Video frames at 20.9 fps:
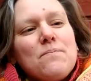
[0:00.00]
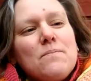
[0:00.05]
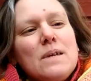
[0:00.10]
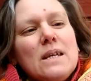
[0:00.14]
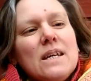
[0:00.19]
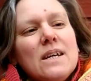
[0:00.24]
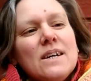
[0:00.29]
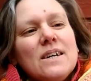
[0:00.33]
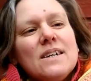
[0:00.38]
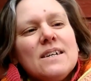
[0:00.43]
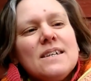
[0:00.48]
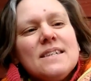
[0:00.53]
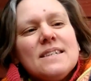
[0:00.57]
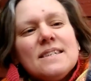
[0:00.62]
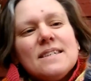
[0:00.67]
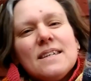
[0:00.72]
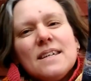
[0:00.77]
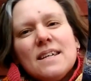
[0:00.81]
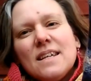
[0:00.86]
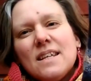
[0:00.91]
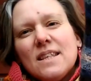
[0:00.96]

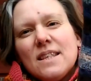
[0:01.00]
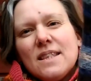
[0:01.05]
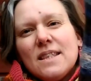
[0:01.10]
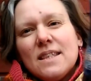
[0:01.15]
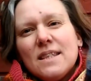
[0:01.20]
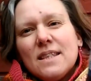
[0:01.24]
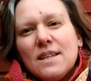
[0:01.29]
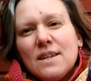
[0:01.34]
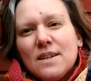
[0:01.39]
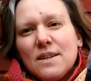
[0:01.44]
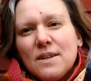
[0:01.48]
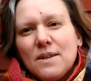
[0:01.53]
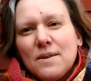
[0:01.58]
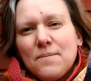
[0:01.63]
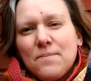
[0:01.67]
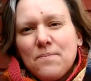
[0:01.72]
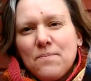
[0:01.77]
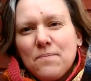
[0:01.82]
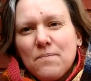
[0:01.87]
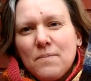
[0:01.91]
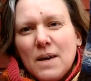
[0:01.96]
because the
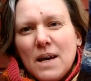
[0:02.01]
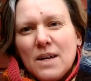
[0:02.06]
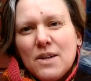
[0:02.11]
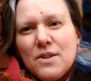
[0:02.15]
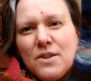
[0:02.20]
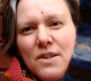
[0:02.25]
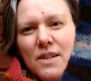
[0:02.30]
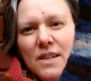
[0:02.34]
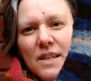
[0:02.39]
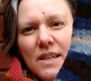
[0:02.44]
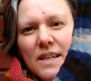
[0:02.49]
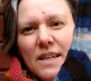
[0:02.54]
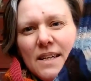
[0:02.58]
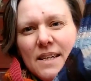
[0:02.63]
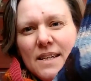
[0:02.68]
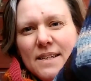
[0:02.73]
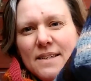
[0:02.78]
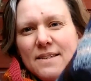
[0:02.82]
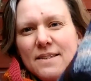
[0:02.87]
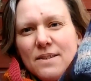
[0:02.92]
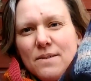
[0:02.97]
patterning
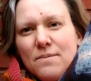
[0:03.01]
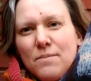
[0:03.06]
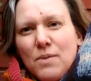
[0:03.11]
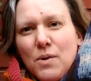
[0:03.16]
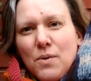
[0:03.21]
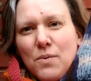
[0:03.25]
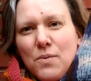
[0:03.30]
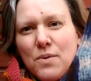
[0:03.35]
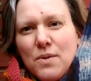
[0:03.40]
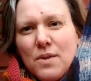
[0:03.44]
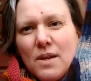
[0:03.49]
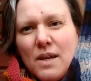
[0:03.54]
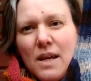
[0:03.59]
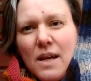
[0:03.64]
is both